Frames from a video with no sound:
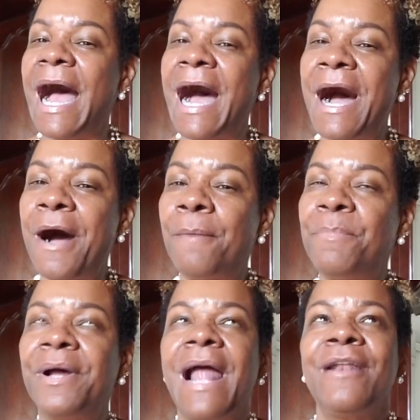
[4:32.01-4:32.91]

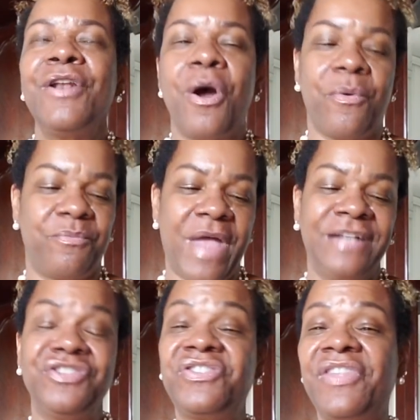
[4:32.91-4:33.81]
but I don't know.
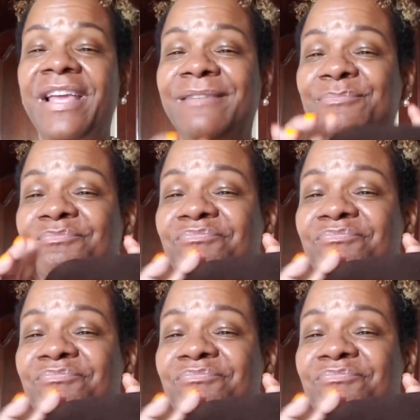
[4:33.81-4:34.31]
I just think,